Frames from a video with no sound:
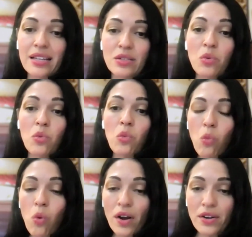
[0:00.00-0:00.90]
That's a
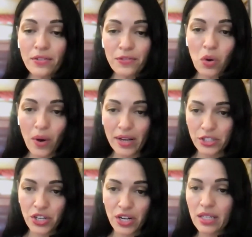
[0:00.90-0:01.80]
wonderful
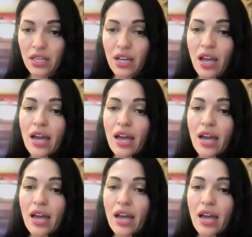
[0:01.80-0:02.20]
question.